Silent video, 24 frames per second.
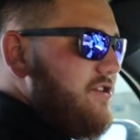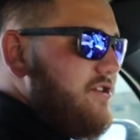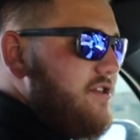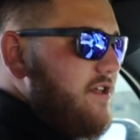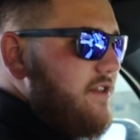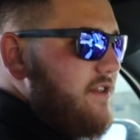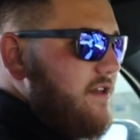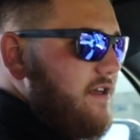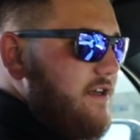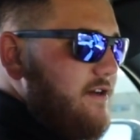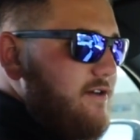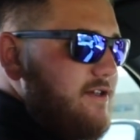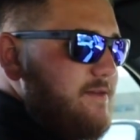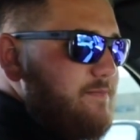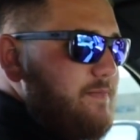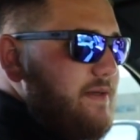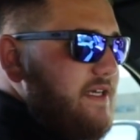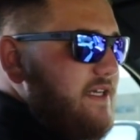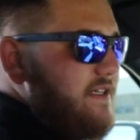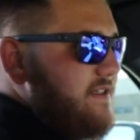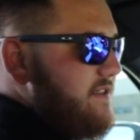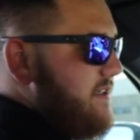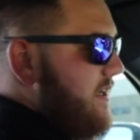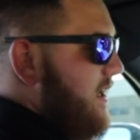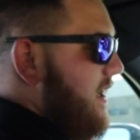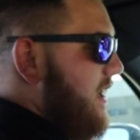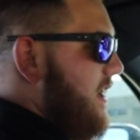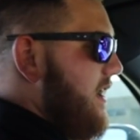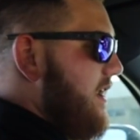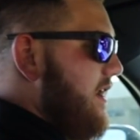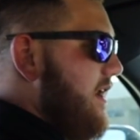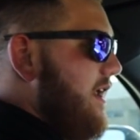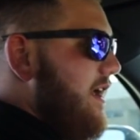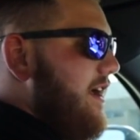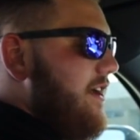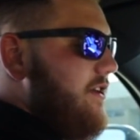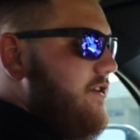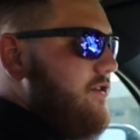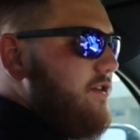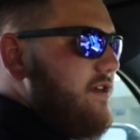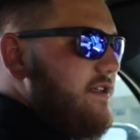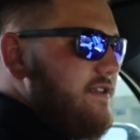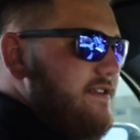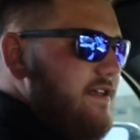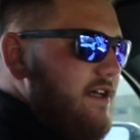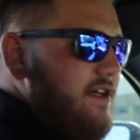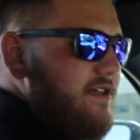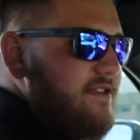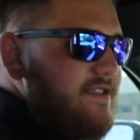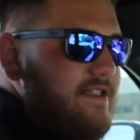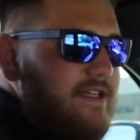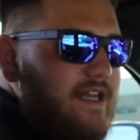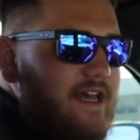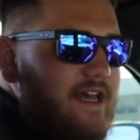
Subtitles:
you to the nearest Pizza Hut. You can tell it to